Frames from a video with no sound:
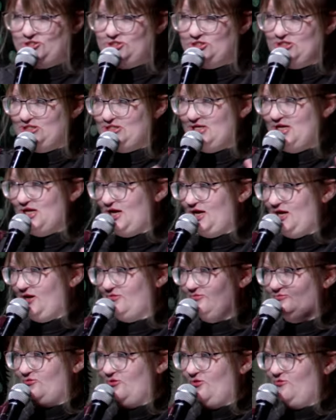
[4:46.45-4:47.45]
Just
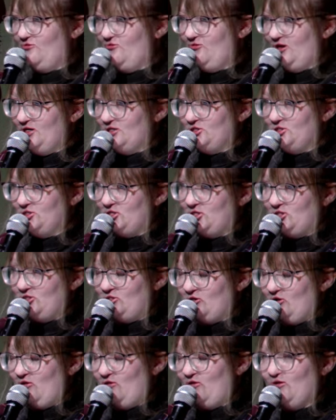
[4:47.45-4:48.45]
kidding, full-fledged
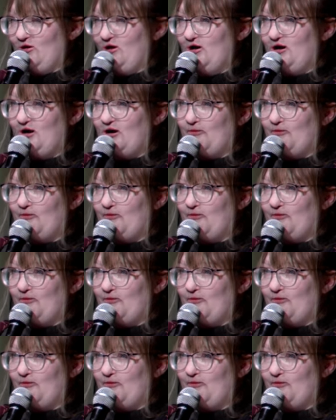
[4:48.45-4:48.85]
adult.